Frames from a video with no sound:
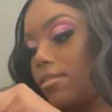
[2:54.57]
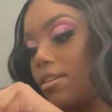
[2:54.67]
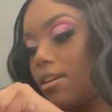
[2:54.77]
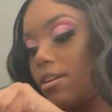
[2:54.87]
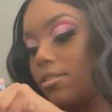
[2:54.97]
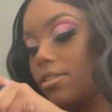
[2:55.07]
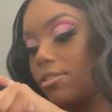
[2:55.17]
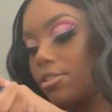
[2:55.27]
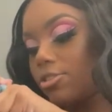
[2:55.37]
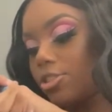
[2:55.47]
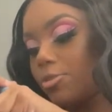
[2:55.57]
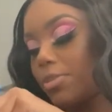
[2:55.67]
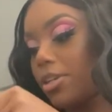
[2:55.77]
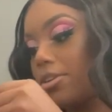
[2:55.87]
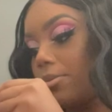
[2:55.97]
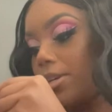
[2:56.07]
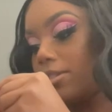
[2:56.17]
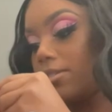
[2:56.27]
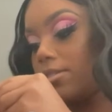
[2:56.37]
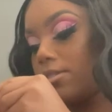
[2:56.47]
Oh, these are just bigger
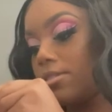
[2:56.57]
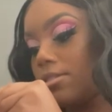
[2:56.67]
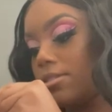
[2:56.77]
ones.